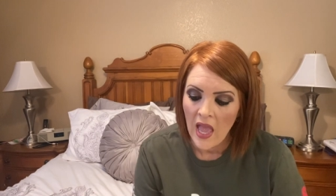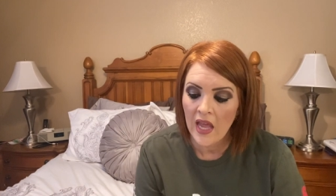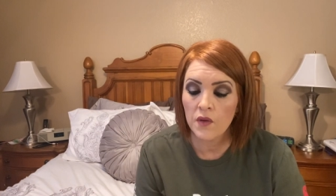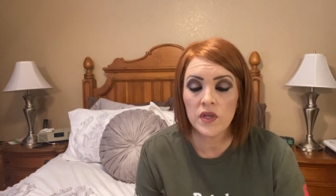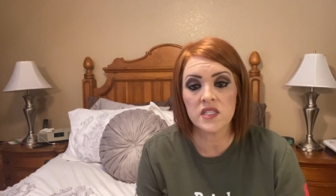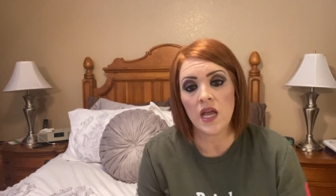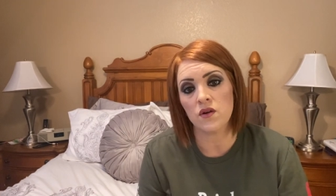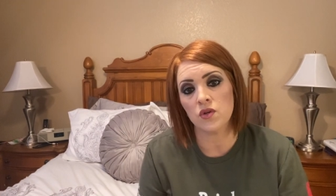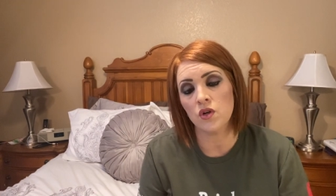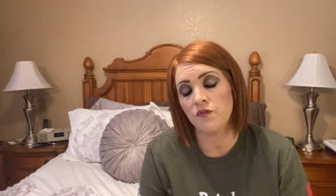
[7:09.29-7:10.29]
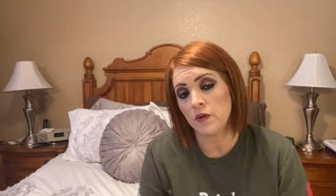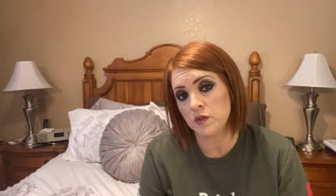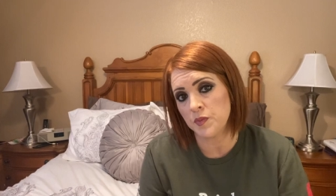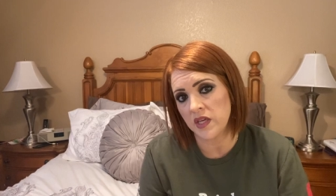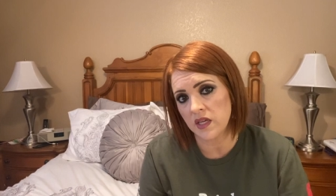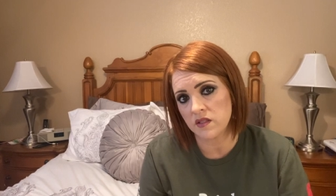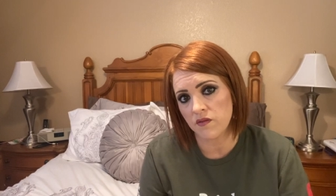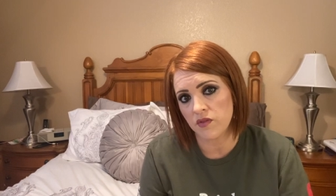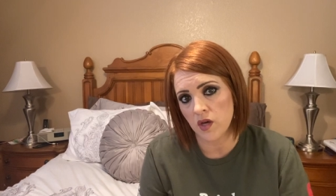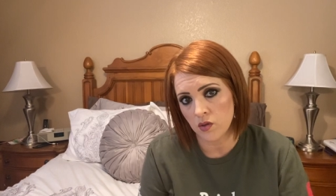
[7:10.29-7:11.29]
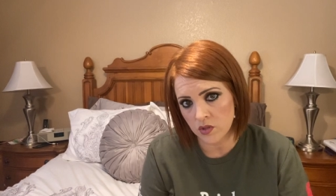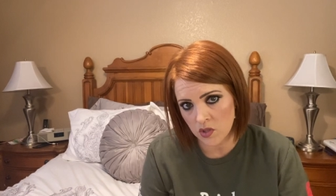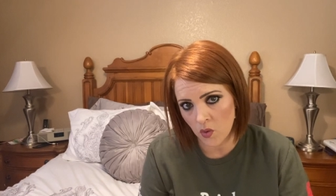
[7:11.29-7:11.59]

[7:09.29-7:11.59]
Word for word: Anyways, I don't know if it was because of those